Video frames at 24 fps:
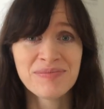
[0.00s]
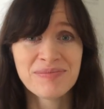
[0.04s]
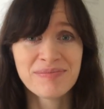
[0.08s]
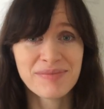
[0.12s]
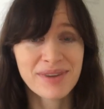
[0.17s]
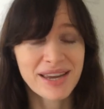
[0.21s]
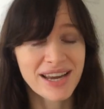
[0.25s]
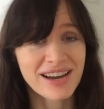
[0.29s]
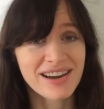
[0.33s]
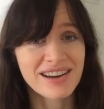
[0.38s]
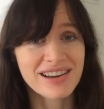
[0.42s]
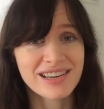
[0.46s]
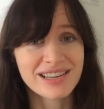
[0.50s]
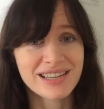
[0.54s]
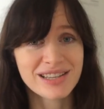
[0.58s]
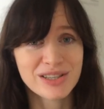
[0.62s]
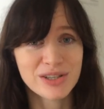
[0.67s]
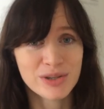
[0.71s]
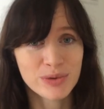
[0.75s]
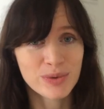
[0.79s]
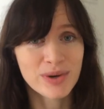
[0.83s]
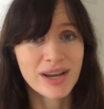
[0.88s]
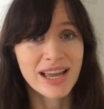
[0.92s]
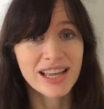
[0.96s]

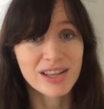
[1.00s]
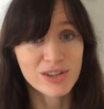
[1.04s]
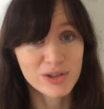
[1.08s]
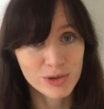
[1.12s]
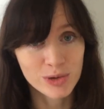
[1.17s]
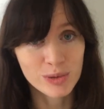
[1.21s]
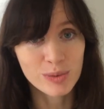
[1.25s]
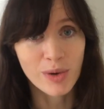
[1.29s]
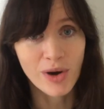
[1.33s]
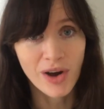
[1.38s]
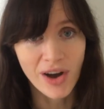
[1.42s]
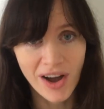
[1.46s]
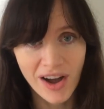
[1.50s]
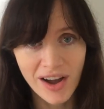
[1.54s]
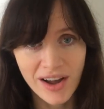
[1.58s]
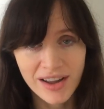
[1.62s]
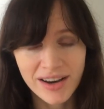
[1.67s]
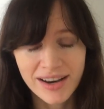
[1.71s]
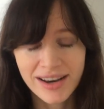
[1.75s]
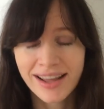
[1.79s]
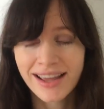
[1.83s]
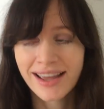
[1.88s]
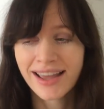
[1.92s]
because you will get super hot.